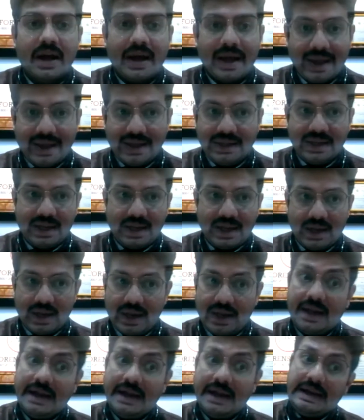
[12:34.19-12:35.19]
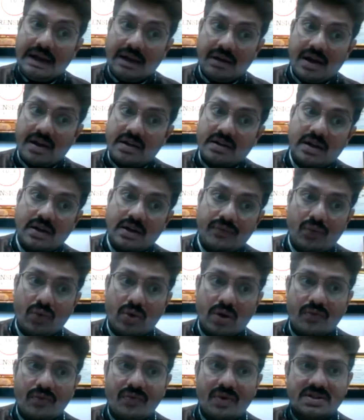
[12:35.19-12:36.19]
in international
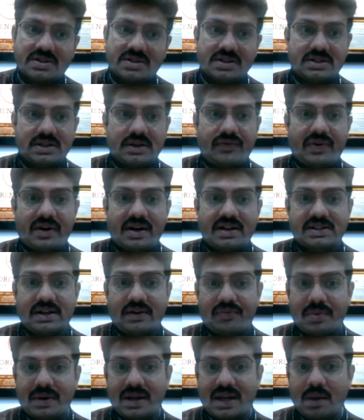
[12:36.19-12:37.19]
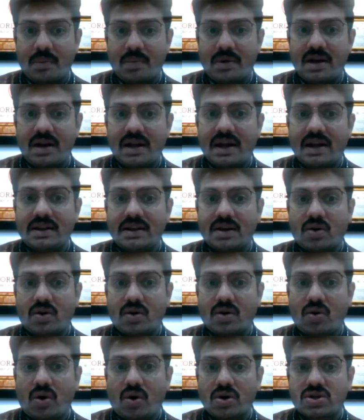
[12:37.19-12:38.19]
forum versus if it is applicable in the
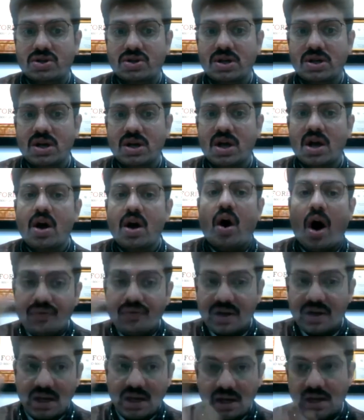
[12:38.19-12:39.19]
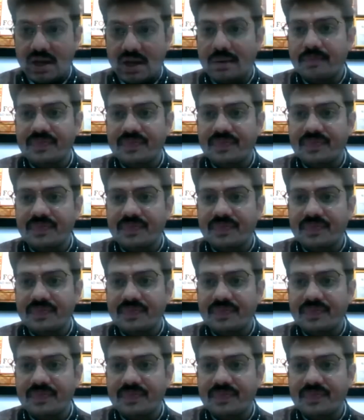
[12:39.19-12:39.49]
courts of India,